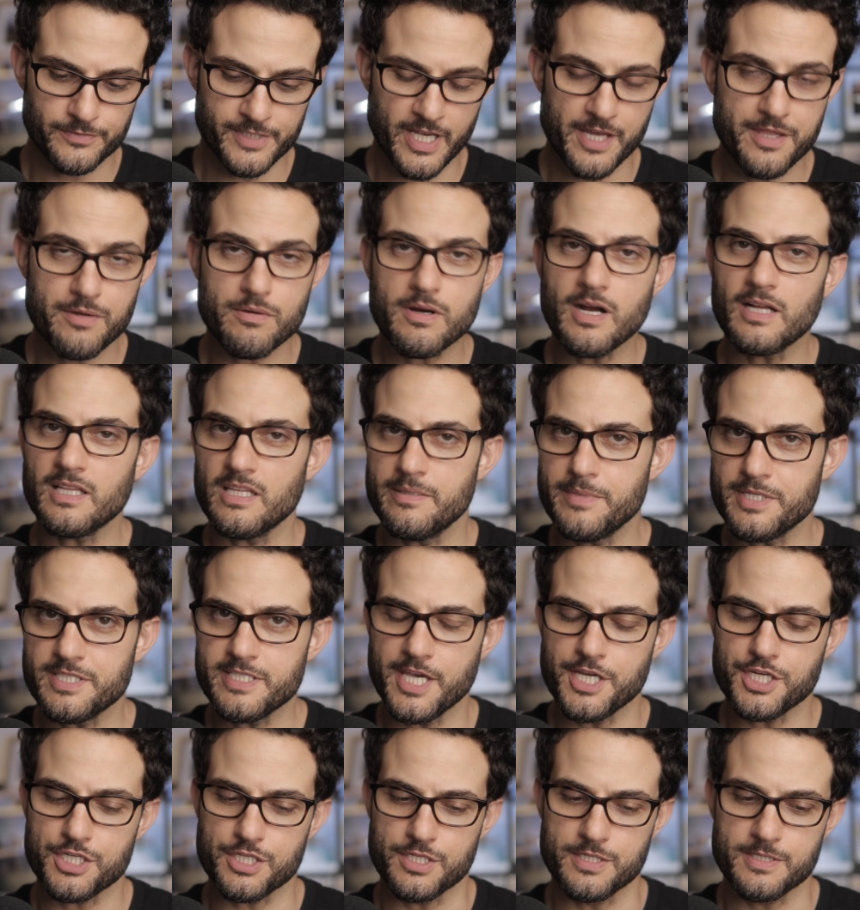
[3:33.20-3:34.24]
Now, there are
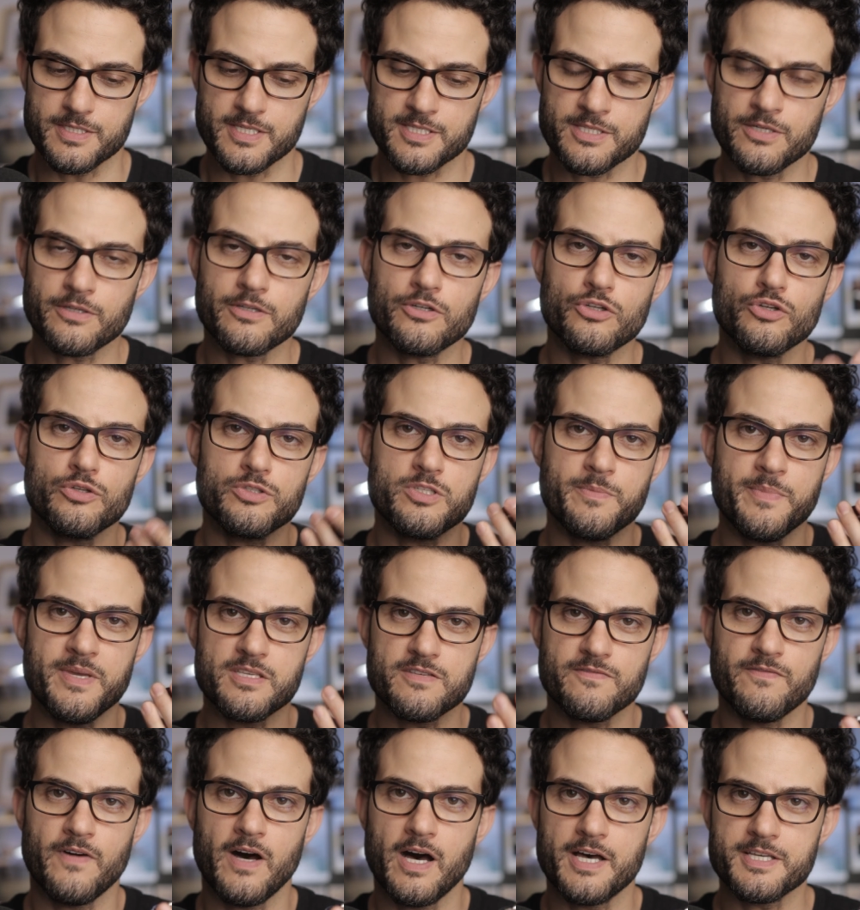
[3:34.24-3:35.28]
limitations. It's not going to be
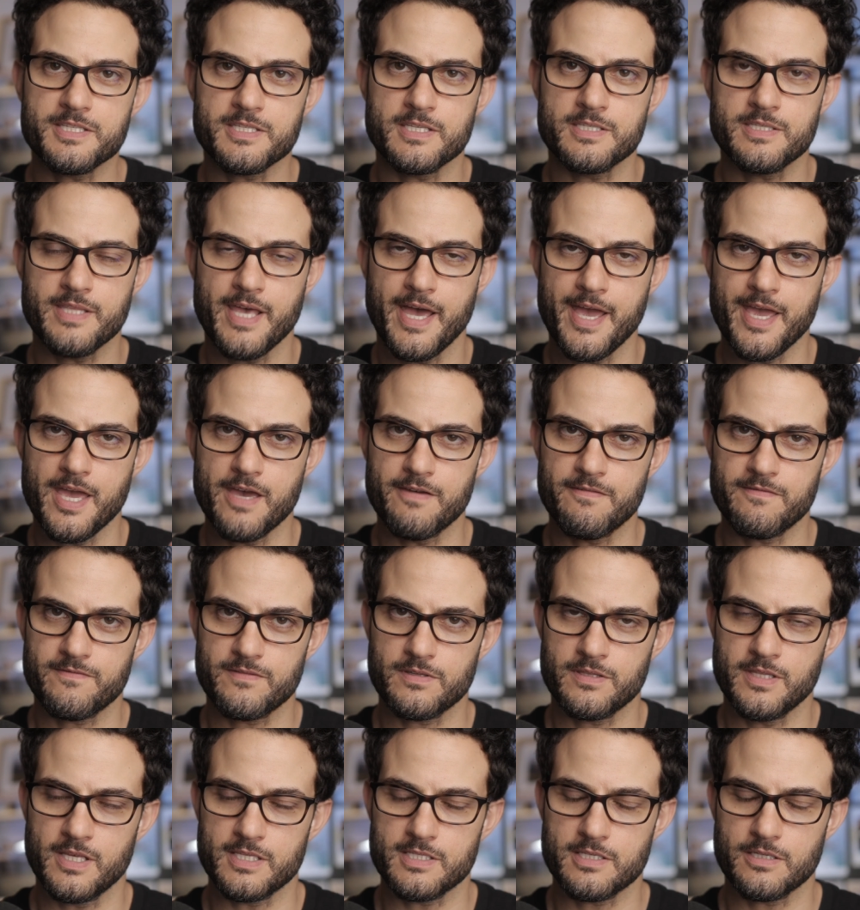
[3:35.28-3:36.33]
as fast as the AF
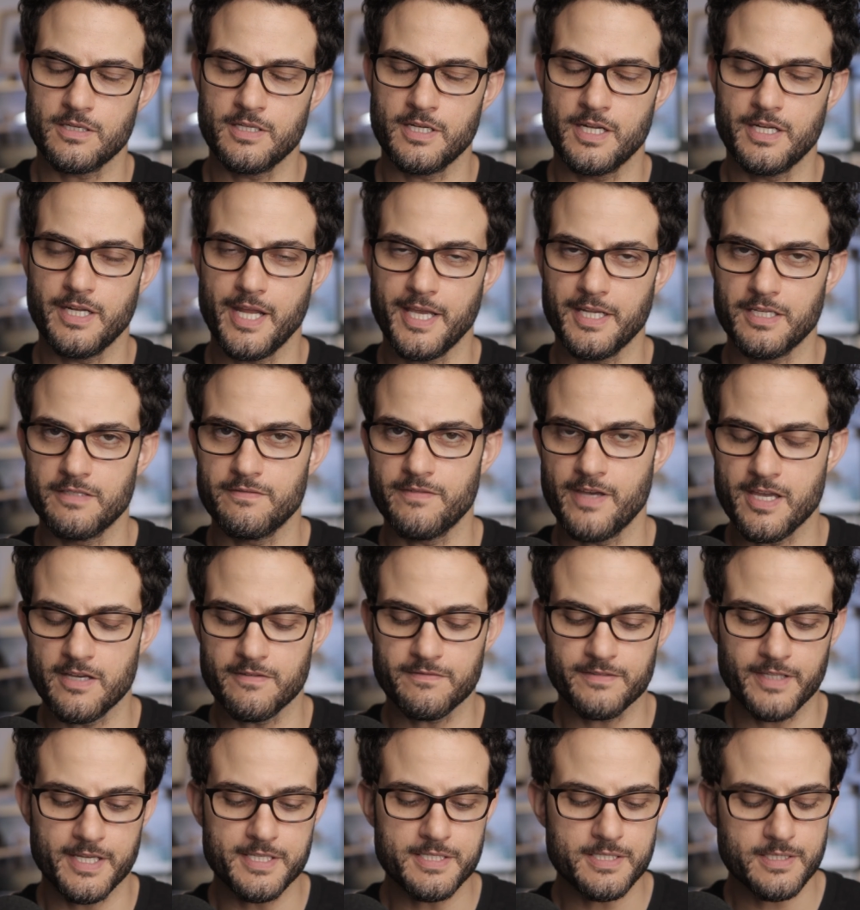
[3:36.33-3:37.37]
that's in a native
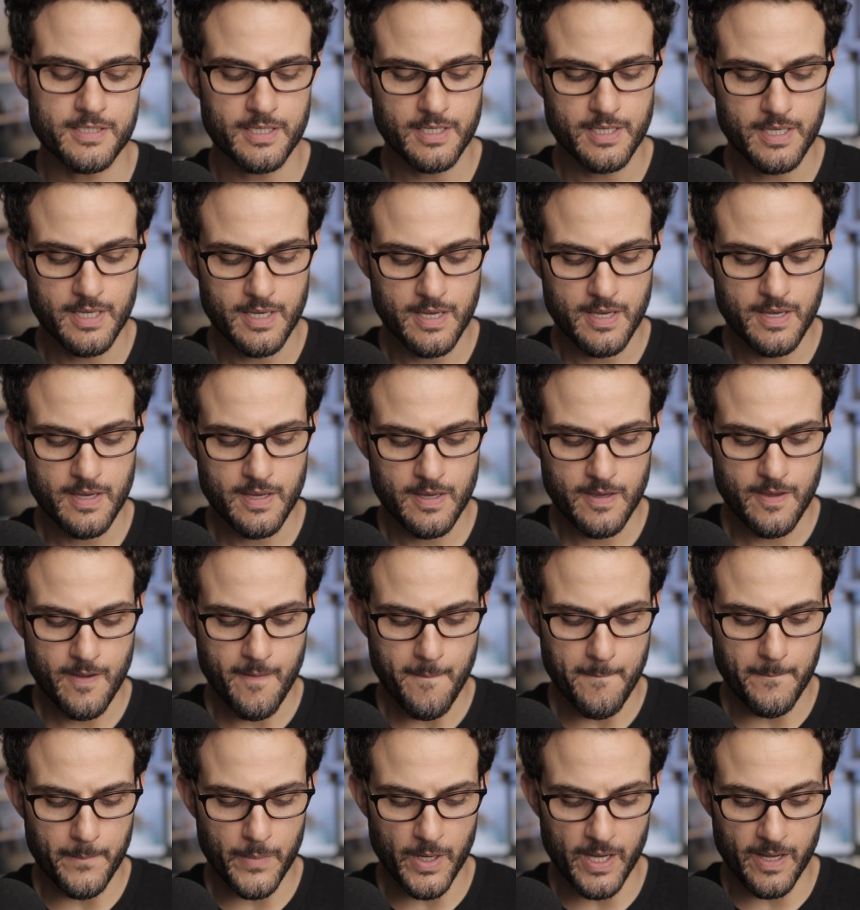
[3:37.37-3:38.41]
AF lens,
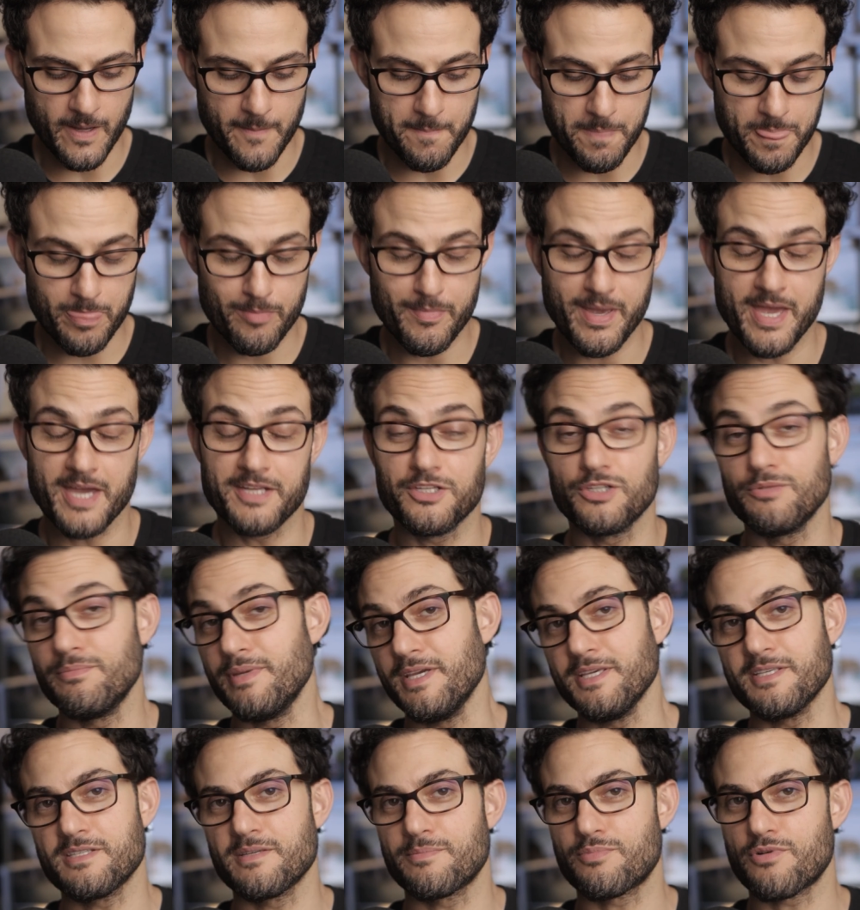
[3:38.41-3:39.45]
but man, you'd
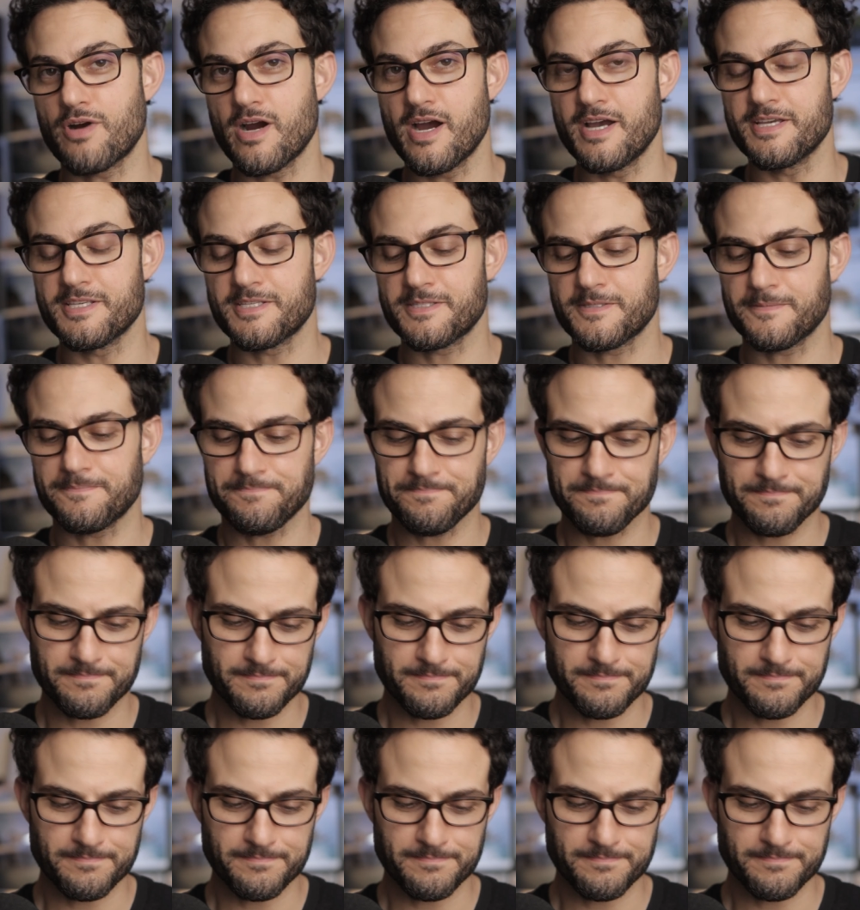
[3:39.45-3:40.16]
be surprised.